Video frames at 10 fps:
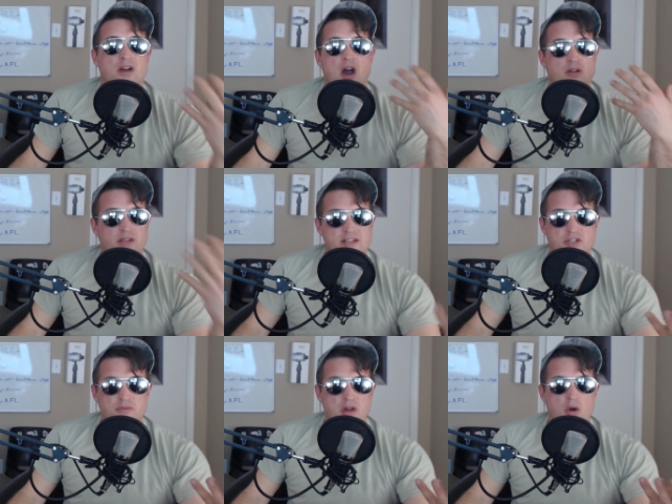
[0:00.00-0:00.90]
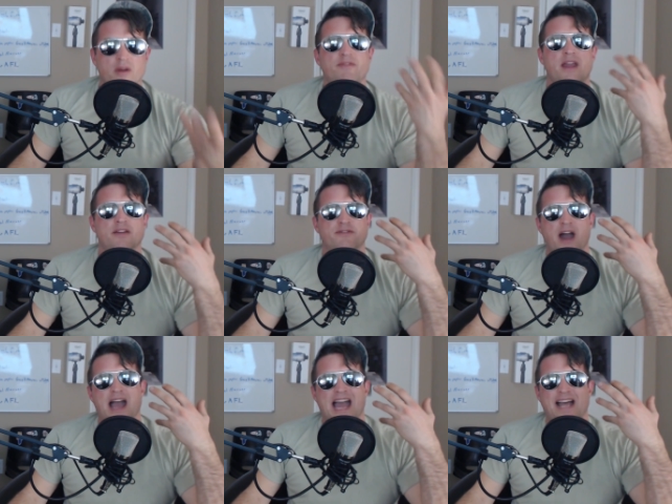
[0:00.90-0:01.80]
I'll let you know. If if I
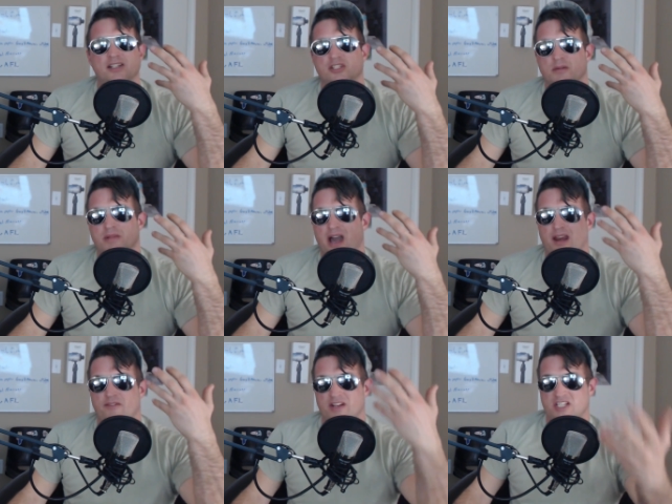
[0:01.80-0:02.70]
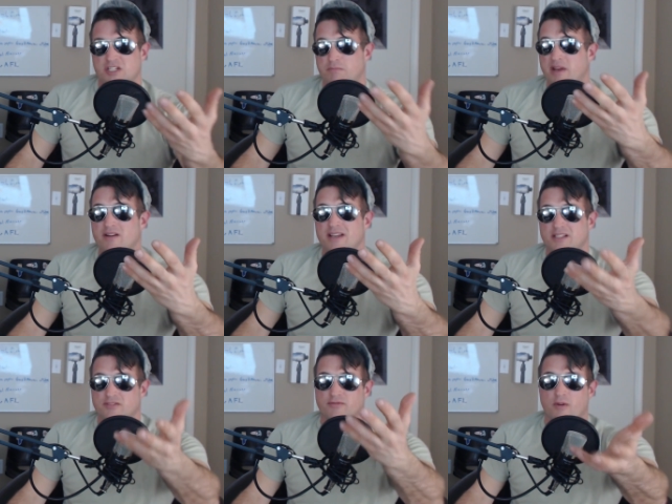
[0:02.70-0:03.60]
had some kind of
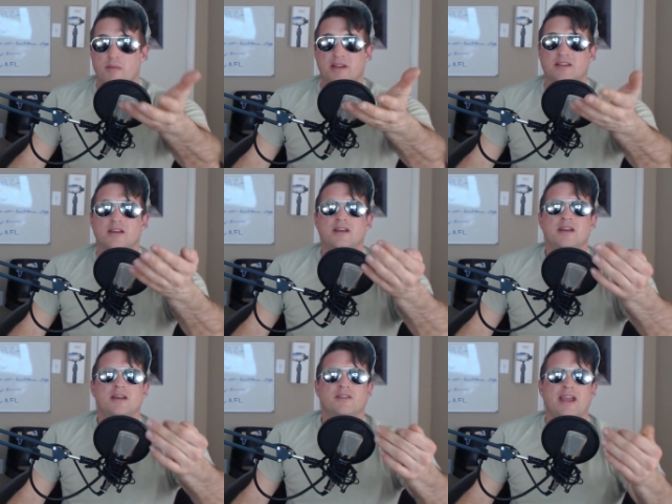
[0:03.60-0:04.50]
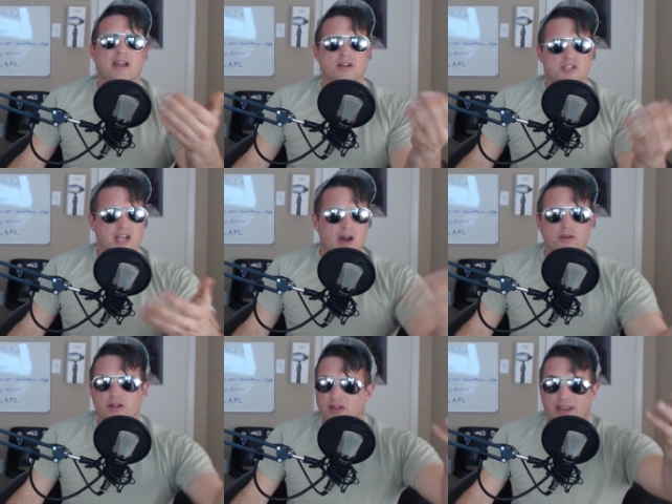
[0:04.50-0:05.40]
experience from it, like a
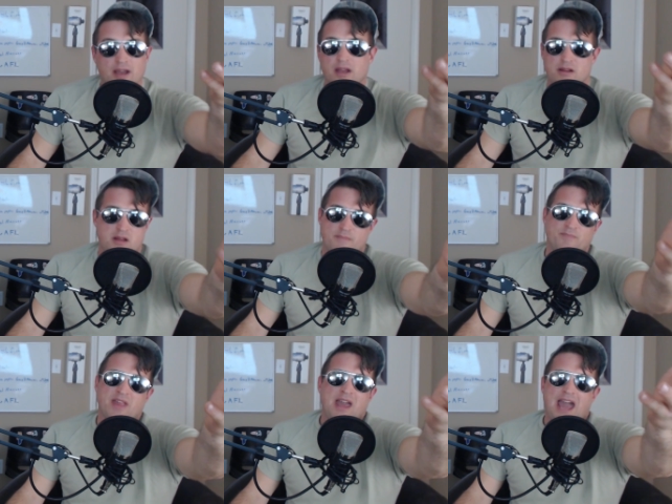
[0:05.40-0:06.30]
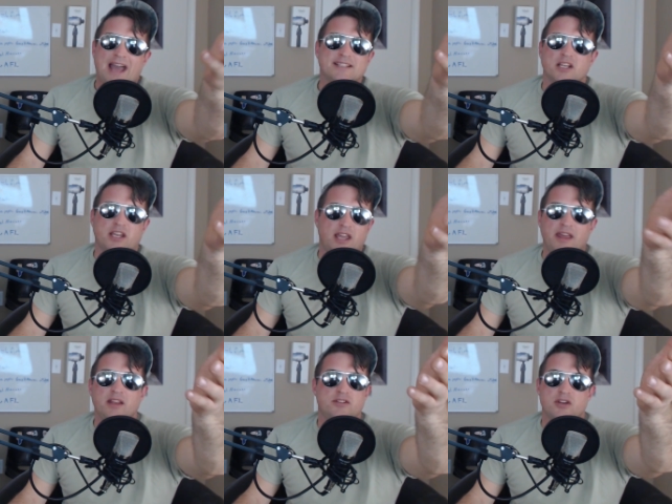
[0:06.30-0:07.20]
childhood, like as a
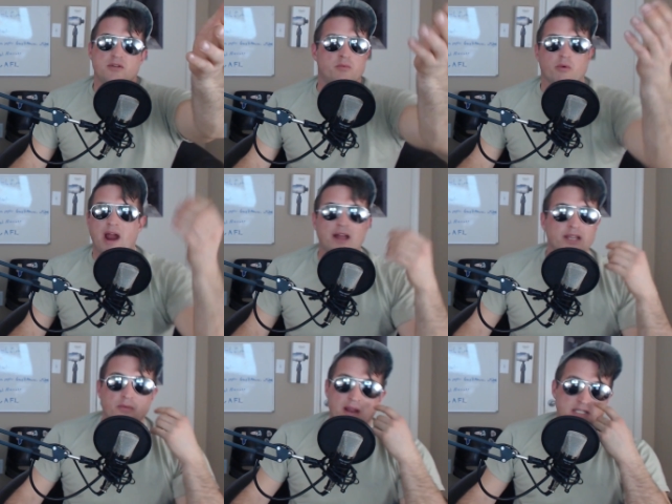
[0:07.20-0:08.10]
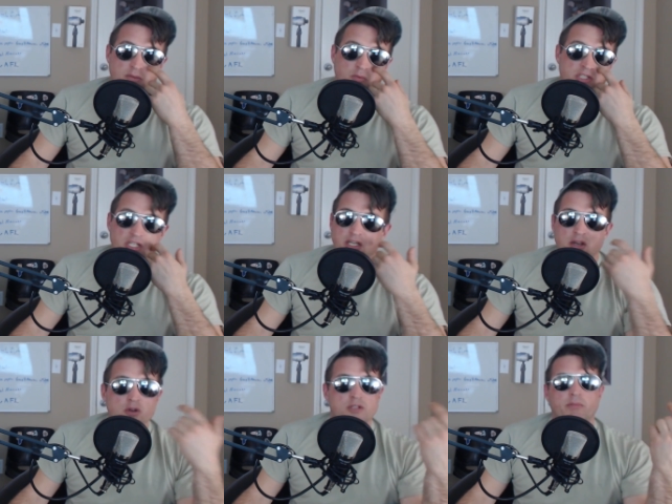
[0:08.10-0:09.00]
kid, dude, rally racing was
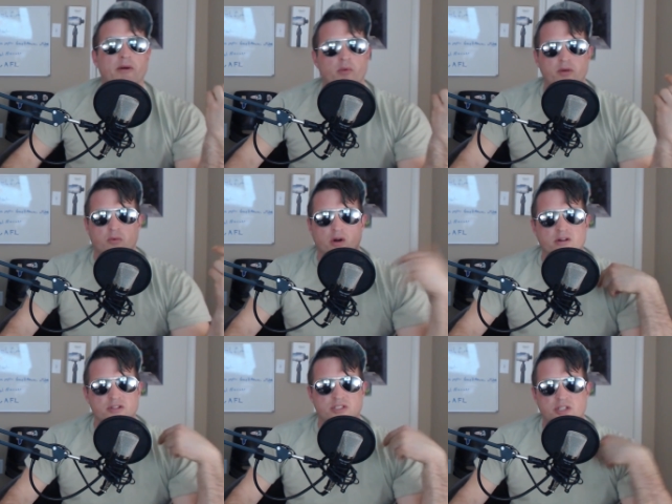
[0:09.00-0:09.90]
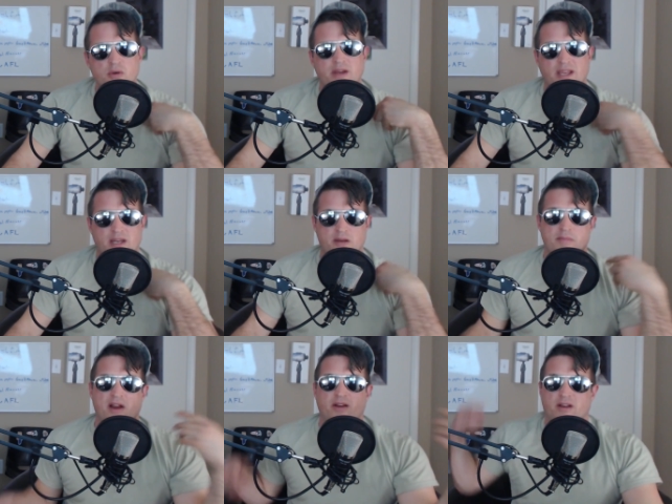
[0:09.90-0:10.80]
huge, but we weren't doing it in
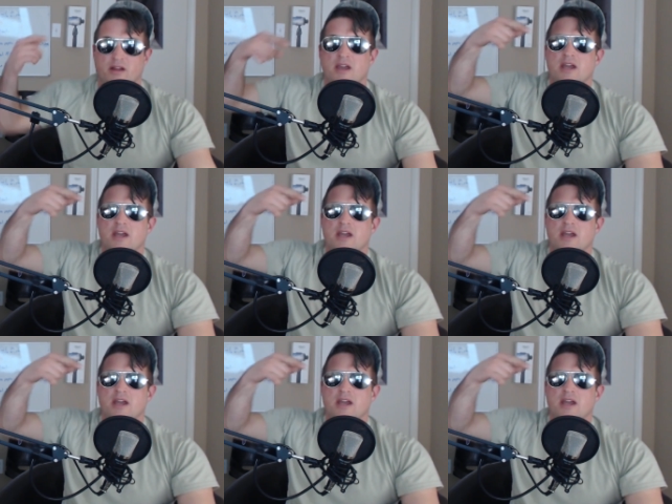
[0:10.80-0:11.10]
America.